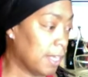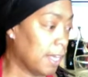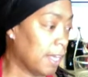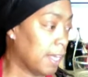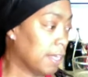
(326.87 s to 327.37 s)

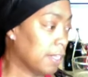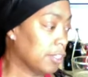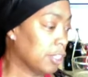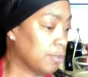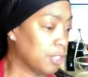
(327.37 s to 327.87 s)
and
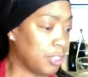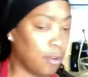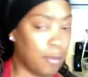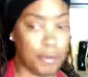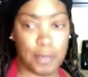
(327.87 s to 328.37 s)
she was
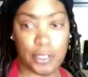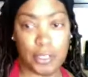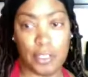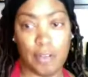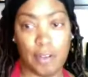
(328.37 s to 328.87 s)
showing me
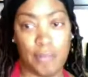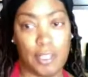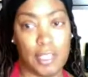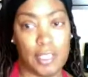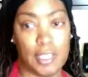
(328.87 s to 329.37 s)
pictures of different
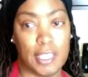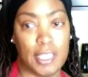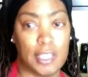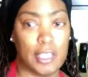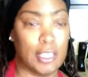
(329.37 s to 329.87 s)
things in the kitchen,